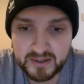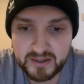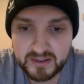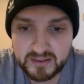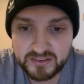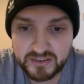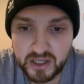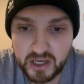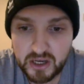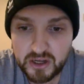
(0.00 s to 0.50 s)

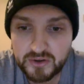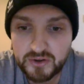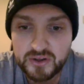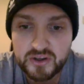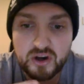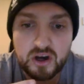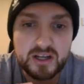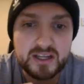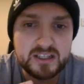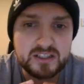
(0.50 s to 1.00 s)
So you
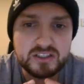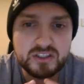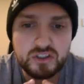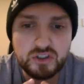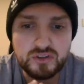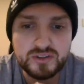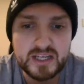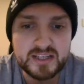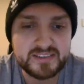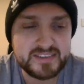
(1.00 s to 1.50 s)
got to
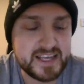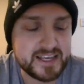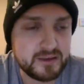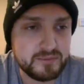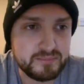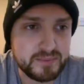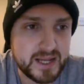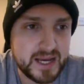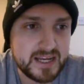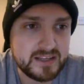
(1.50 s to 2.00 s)
excuse that
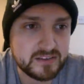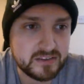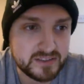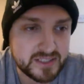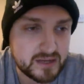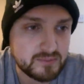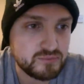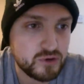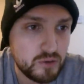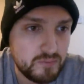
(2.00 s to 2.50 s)
second place, because
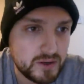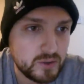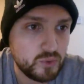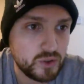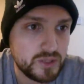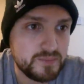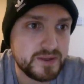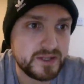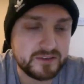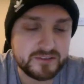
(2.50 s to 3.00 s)
that probably would
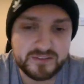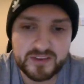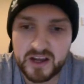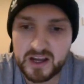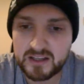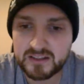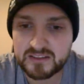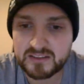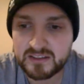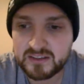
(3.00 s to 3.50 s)
have been a
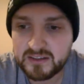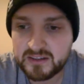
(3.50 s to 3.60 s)
first.